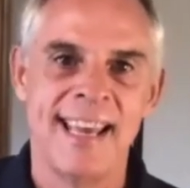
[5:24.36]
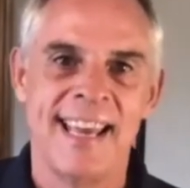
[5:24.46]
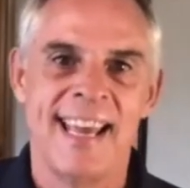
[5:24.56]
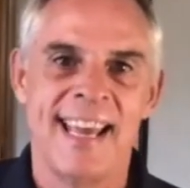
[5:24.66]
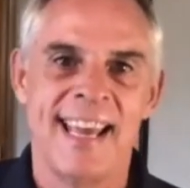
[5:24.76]

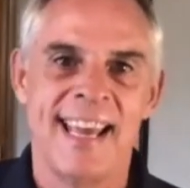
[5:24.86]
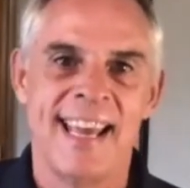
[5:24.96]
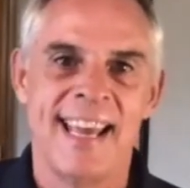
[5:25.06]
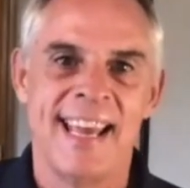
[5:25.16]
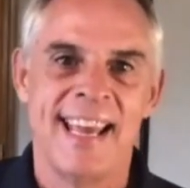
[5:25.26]
And
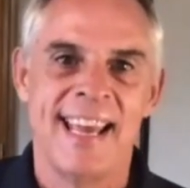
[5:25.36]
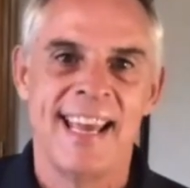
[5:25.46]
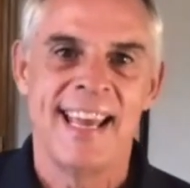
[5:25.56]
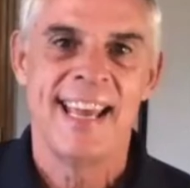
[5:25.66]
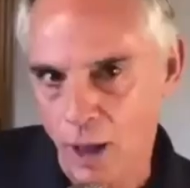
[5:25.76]
I fought
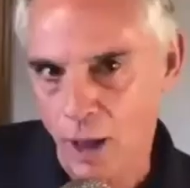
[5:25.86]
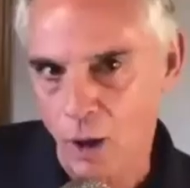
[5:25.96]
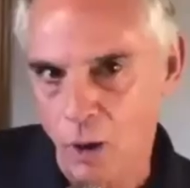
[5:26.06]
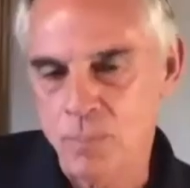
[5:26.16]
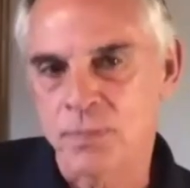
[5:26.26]
it for a
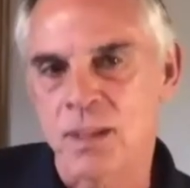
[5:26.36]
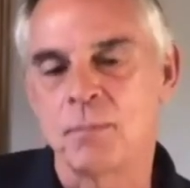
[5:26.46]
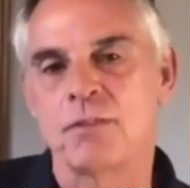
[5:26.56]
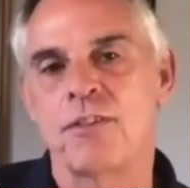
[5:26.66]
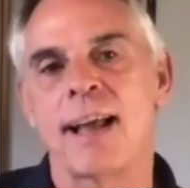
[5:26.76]
while,
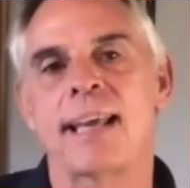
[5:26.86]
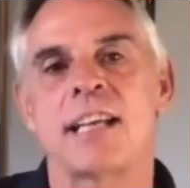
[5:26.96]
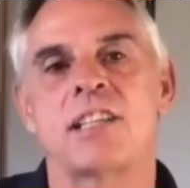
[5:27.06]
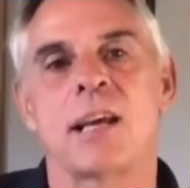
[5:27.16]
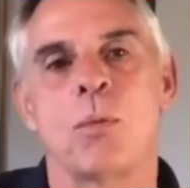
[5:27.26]
but finally I
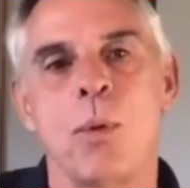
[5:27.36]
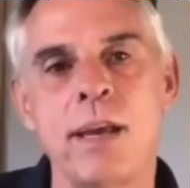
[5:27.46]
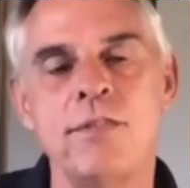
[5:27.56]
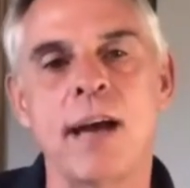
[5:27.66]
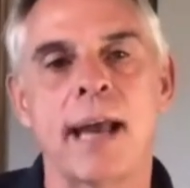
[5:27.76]
said,
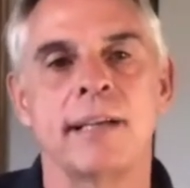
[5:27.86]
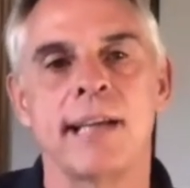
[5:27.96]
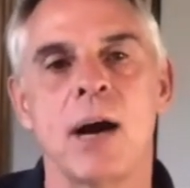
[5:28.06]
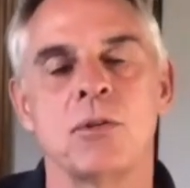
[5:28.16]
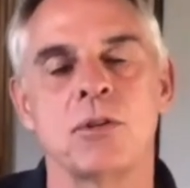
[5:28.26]
we've got to
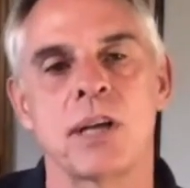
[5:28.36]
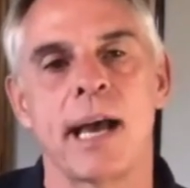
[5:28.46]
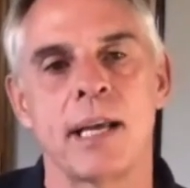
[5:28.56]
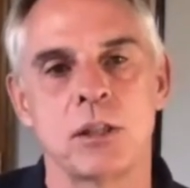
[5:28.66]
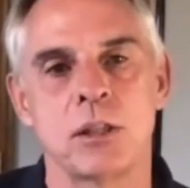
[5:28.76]

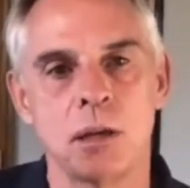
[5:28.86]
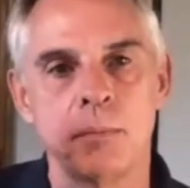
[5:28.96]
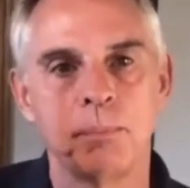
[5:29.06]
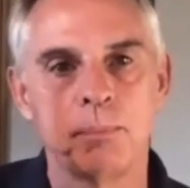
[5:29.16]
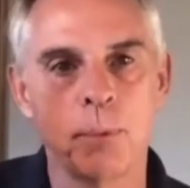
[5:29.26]
downsize
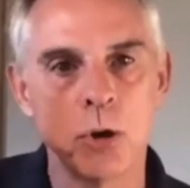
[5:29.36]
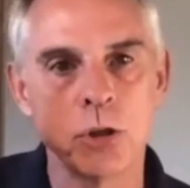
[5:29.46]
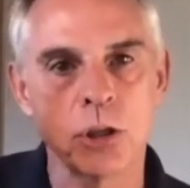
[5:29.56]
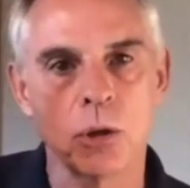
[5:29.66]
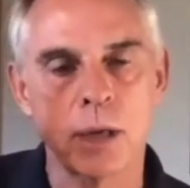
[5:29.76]
Personal
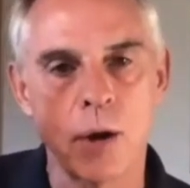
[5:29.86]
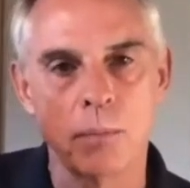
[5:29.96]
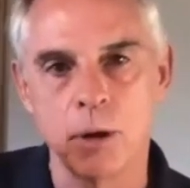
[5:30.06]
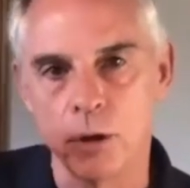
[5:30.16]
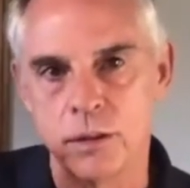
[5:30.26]

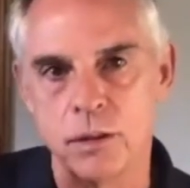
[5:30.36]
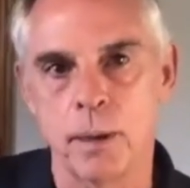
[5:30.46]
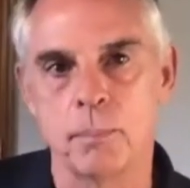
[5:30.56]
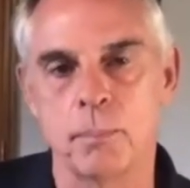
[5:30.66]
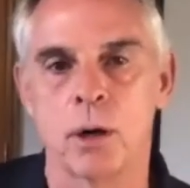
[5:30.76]
Accountability, the
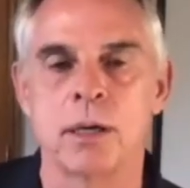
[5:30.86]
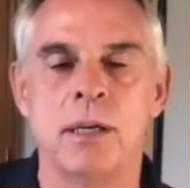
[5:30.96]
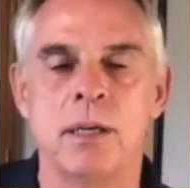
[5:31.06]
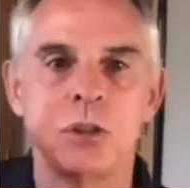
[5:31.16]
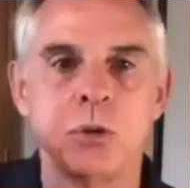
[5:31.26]
big book,
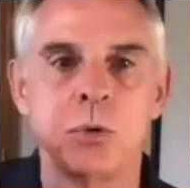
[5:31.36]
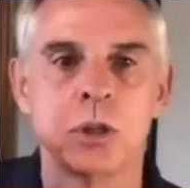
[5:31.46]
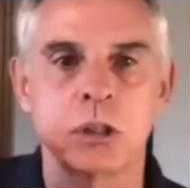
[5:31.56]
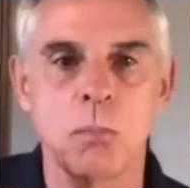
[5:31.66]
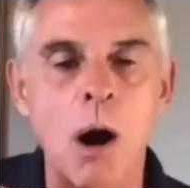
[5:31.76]

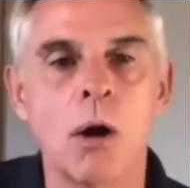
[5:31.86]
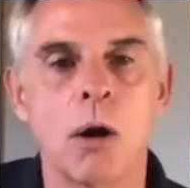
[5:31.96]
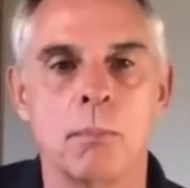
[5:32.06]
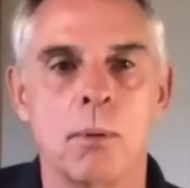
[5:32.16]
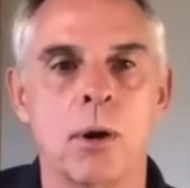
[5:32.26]
to a
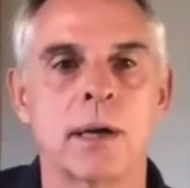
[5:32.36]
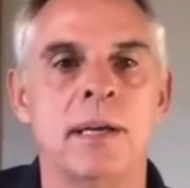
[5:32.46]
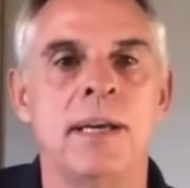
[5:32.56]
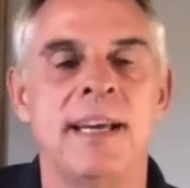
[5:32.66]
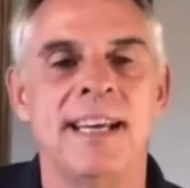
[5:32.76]
smaller
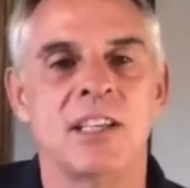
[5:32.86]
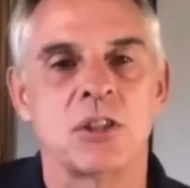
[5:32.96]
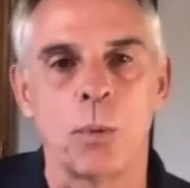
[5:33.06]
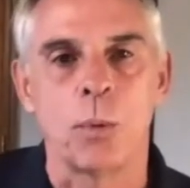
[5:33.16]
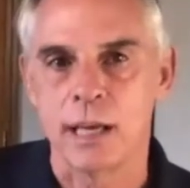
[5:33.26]
book.
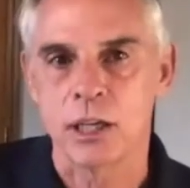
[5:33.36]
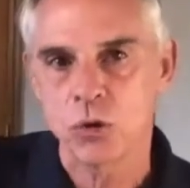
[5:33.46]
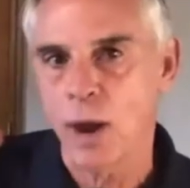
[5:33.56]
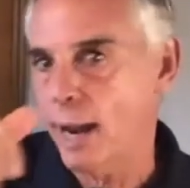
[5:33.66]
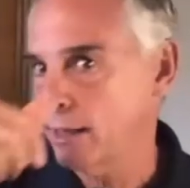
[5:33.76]
So we
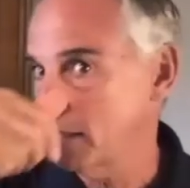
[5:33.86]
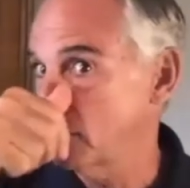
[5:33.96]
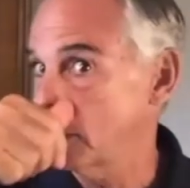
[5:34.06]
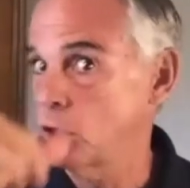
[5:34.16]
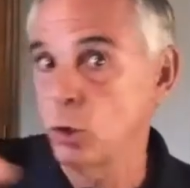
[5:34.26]

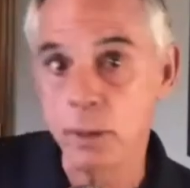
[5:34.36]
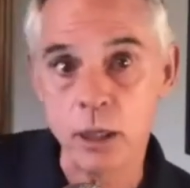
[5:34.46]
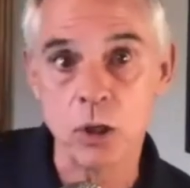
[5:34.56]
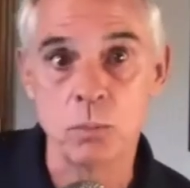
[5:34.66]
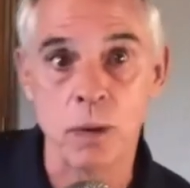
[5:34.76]
extracted the
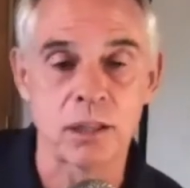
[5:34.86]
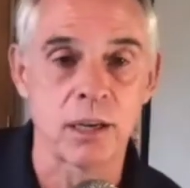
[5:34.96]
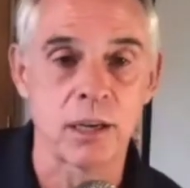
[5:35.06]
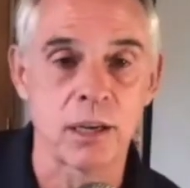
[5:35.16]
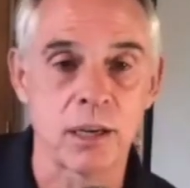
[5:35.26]
QBQ
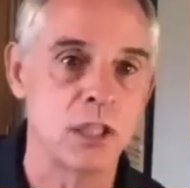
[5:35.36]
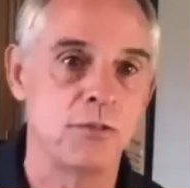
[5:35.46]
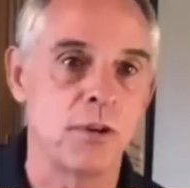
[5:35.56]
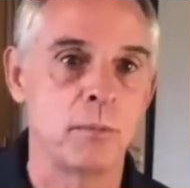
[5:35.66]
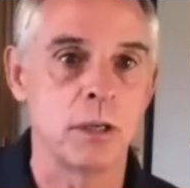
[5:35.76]
methodology
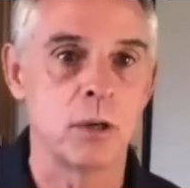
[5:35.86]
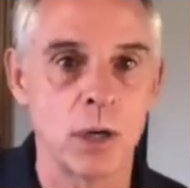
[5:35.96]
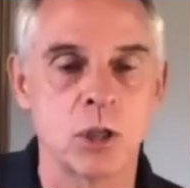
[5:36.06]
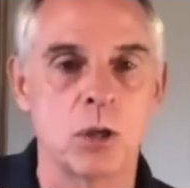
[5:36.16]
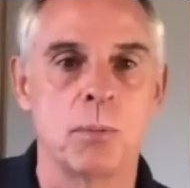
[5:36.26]
from the
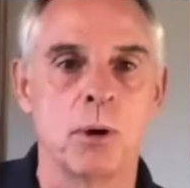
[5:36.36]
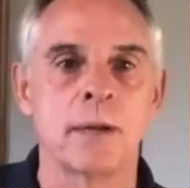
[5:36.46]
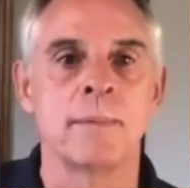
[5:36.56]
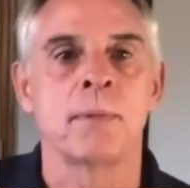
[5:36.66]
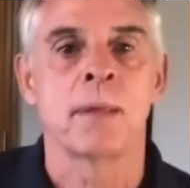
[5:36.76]
original book,
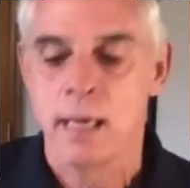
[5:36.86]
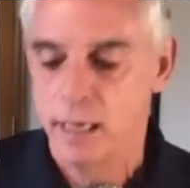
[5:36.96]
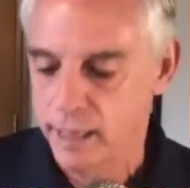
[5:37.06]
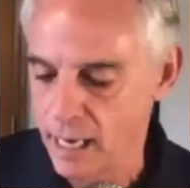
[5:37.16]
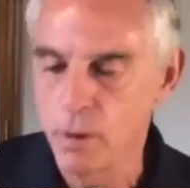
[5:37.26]

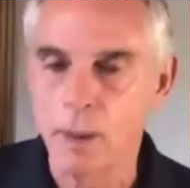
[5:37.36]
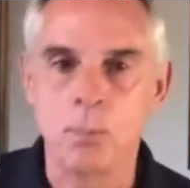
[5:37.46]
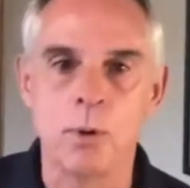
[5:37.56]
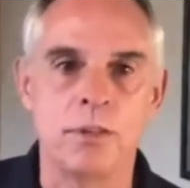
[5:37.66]
came up with